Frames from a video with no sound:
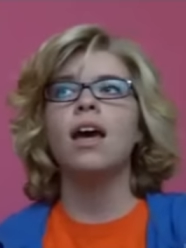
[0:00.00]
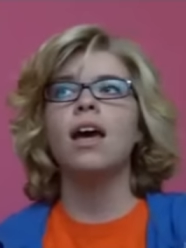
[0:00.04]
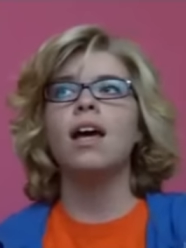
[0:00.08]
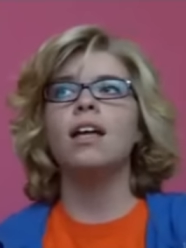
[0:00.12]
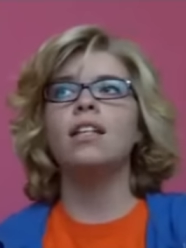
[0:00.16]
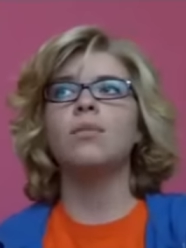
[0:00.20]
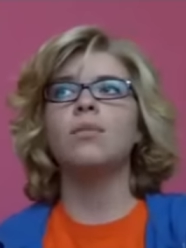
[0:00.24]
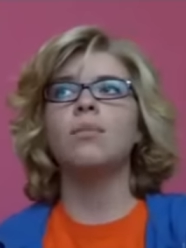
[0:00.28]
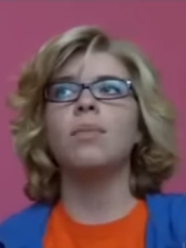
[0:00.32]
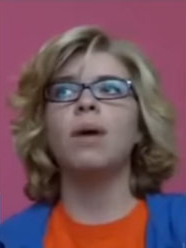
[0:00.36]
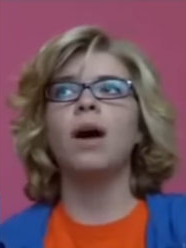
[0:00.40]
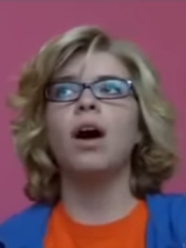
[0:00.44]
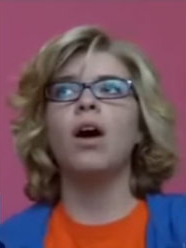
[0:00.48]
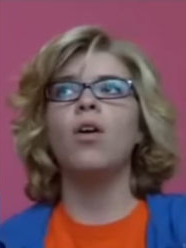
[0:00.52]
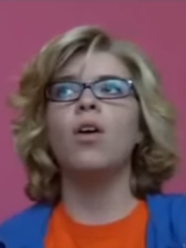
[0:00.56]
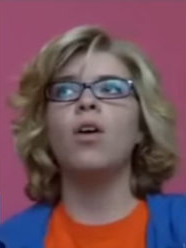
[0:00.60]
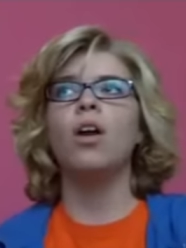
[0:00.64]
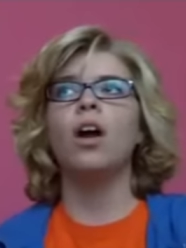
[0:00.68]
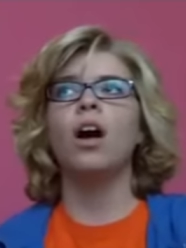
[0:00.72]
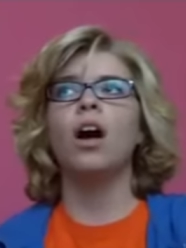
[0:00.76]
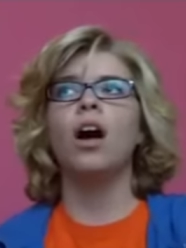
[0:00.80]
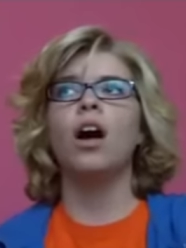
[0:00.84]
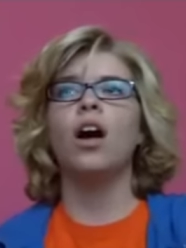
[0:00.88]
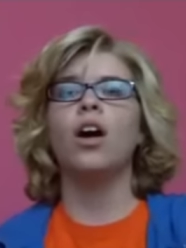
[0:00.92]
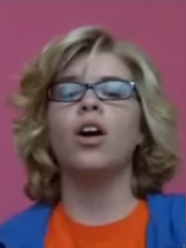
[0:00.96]
It's
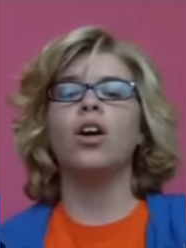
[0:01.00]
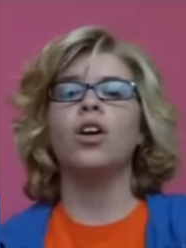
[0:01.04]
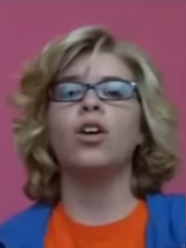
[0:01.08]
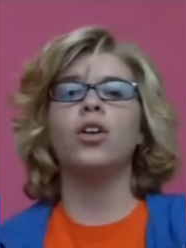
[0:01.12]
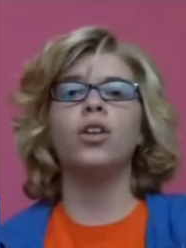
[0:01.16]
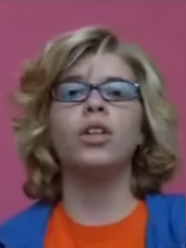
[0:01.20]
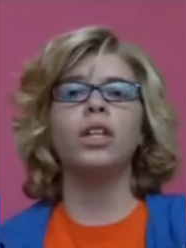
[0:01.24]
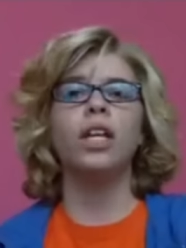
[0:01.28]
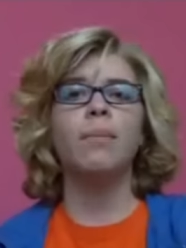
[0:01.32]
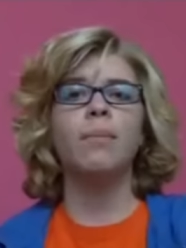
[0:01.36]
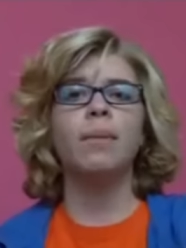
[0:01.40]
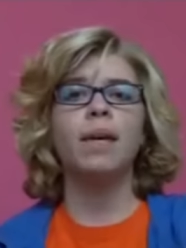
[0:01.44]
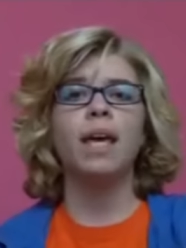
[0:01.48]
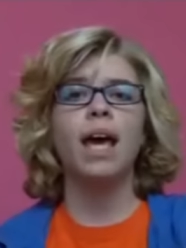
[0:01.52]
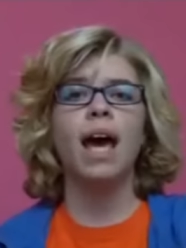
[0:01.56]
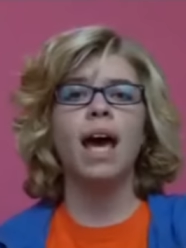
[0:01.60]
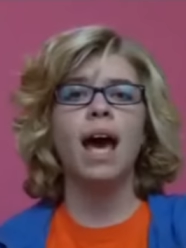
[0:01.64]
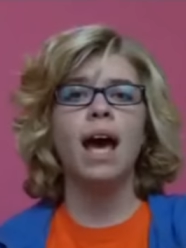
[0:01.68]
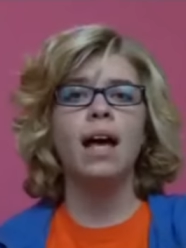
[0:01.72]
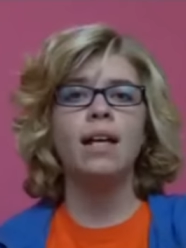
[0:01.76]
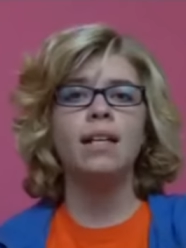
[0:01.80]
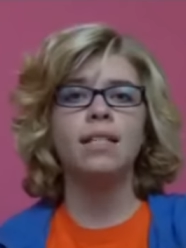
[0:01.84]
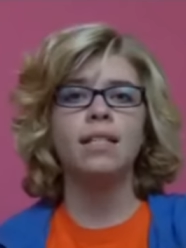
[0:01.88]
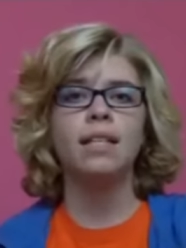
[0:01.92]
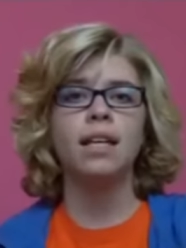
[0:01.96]
about a girl named
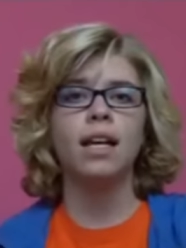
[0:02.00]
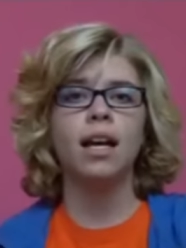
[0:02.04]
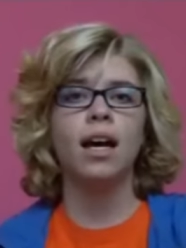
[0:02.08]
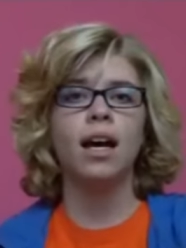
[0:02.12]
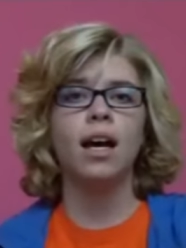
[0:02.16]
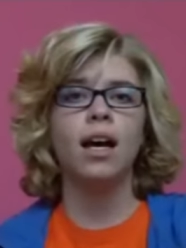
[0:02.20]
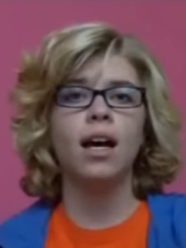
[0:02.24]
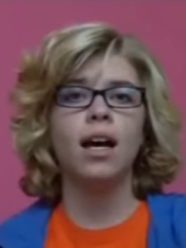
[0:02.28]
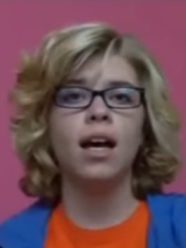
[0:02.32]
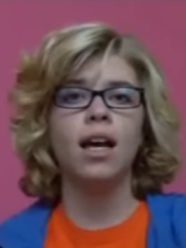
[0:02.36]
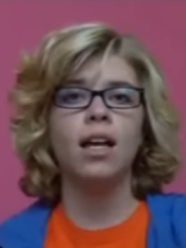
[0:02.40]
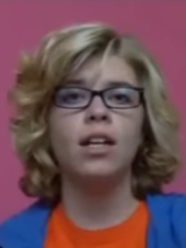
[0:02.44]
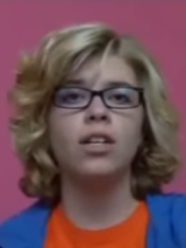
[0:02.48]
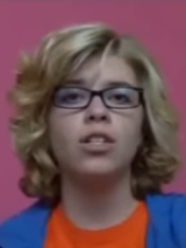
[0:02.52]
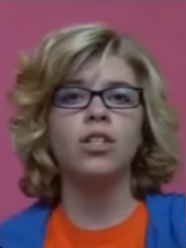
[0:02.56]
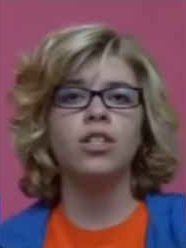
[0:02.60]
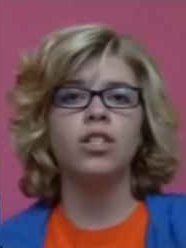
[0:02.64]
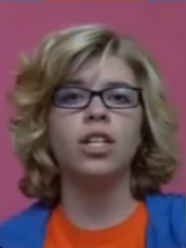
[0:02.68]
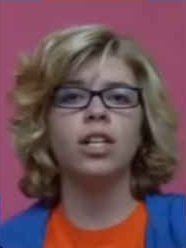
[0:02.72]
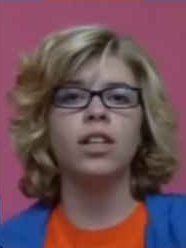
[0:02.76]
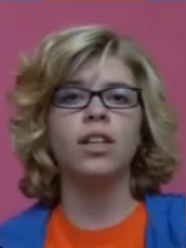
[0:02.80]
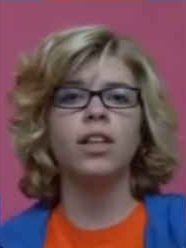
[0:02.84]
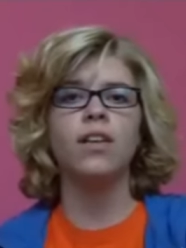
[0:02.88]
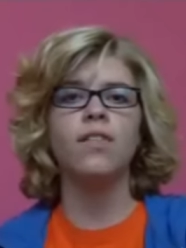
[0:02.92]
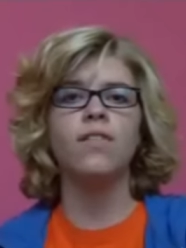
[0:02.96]
Cassia, and
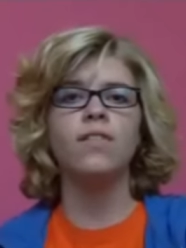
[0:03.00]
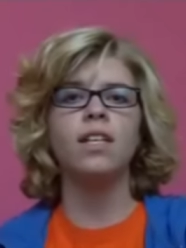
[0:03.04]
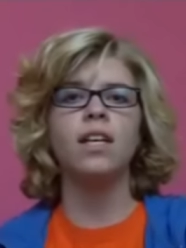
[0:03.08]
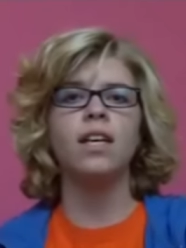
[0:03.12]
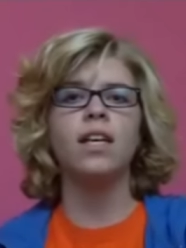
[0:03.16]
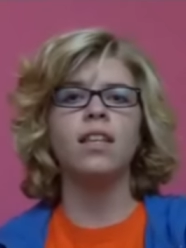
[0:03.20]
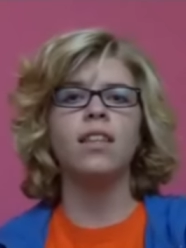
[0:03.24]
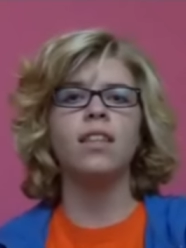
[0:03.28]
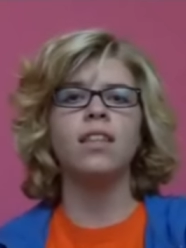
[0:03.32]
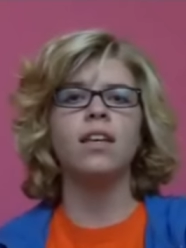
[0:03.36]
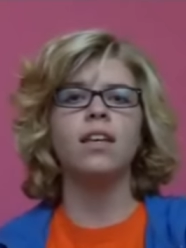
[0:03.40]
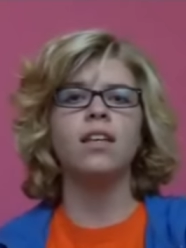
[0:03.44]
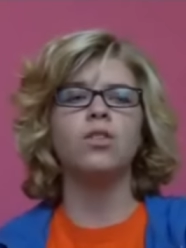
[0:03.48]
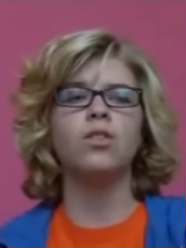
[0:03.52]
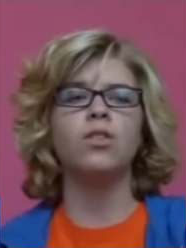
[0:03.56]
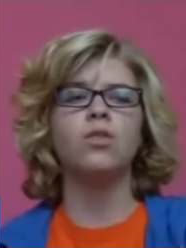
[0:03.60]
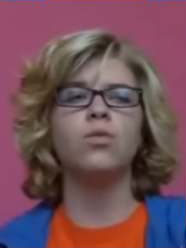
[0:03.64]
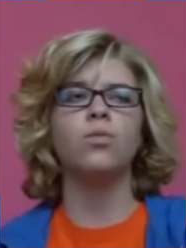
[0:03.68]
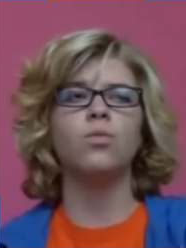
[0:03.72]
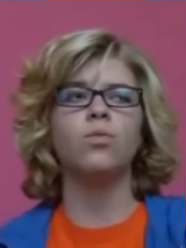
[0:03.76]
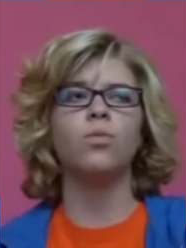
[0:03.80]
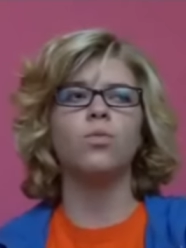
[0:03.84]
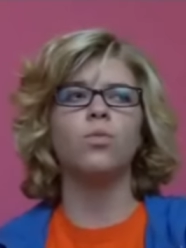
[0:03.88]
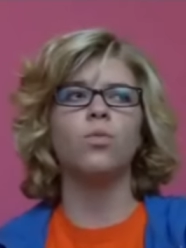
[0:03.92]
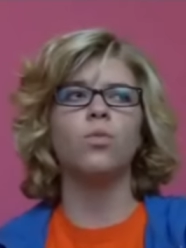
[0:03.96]
she lives in
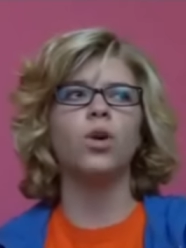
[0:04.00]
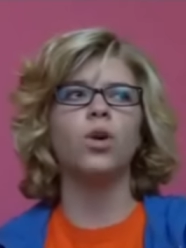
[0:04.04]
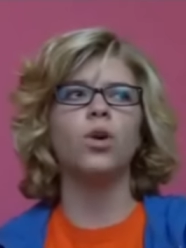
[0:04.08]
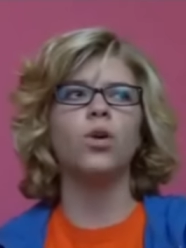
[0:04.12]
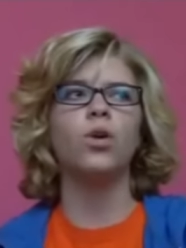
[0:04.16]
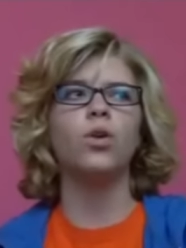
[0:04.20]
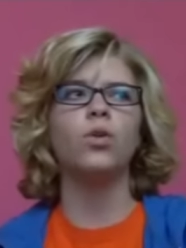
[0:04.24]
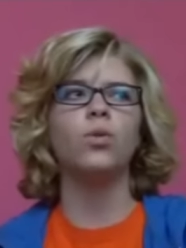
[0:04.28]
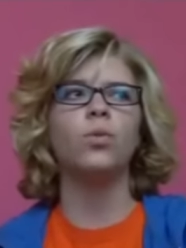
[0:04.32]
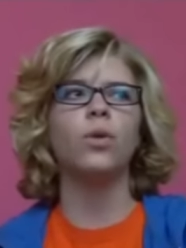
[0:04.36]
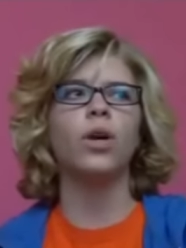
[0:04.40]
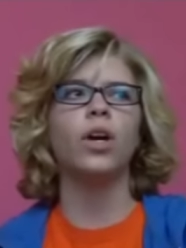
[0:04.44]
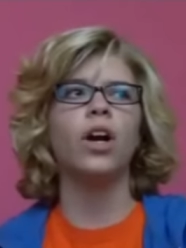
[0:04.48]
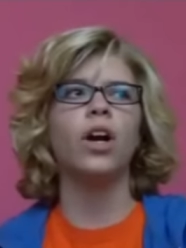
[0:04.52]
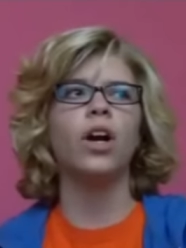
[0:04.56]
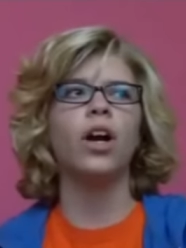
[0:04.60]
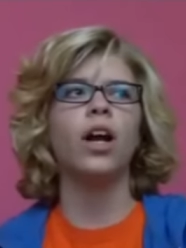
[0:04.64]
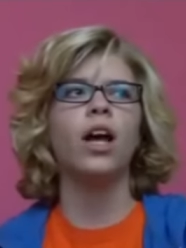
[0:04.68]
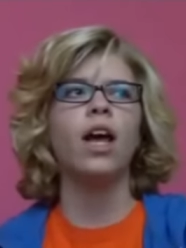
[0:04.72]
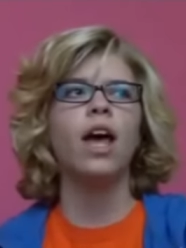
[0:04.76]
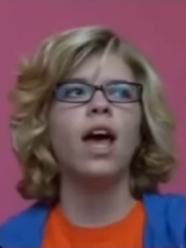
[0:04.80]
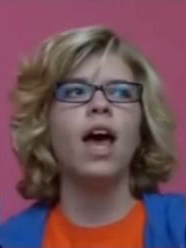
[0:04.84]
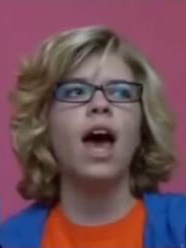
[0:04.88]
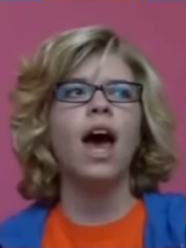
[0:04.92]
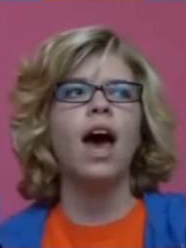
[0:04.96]
this world
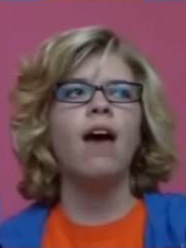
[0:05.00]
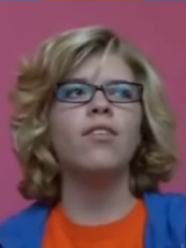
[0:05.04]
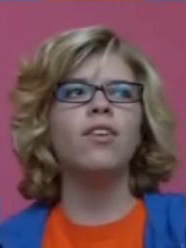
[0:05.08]
where